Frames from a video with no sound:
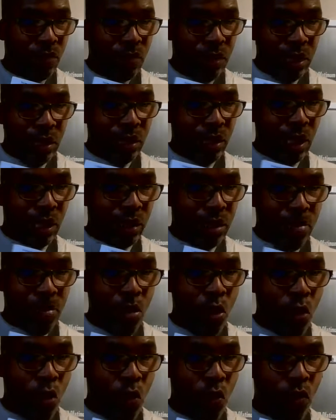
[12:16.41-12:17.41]
This doesn't
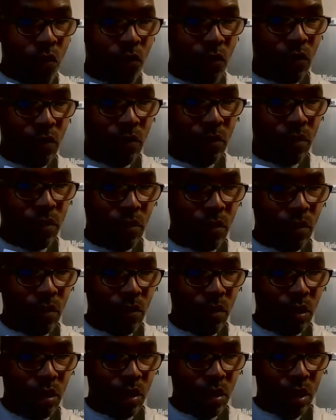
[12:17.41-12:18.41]
move.
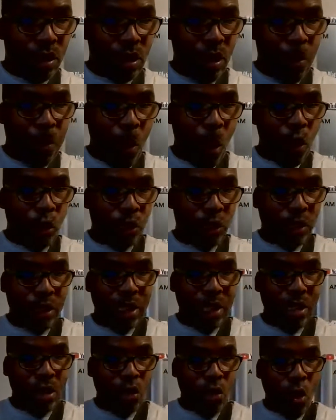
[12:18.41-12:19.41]
The person
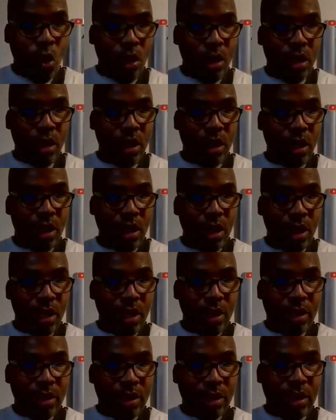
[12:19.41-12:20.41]
either going to
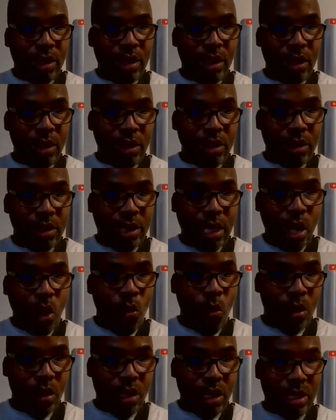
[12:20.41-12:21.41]
deal
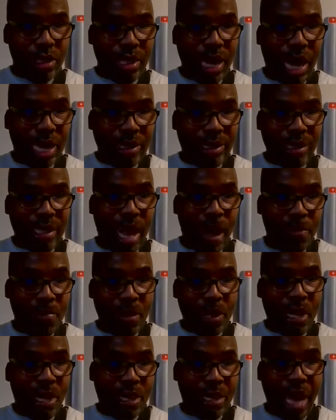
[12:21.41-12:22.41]
with the dice not
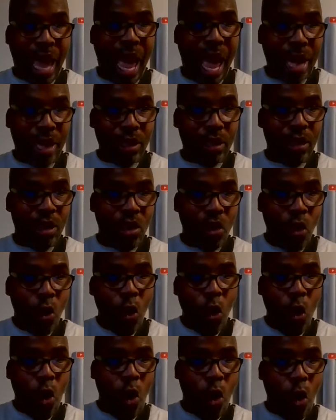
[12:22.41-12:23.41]
being cocked,
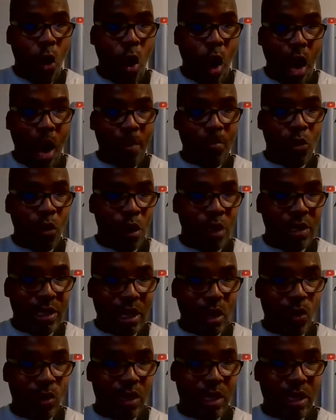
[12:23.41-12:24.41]
or I'm going to
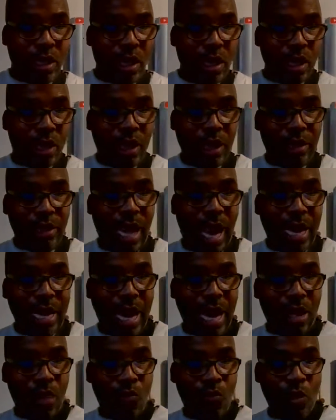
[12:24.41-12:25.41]
deal with it because I
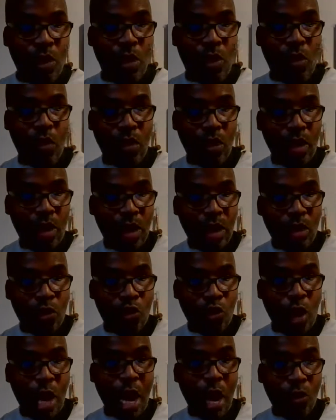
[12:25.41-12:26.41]
got a real
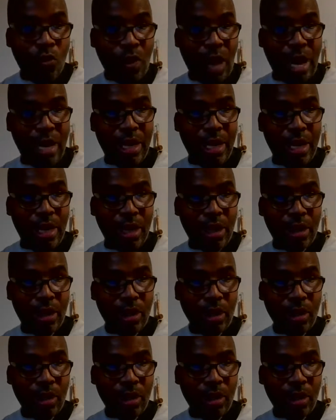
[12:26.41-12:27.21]
crown right here.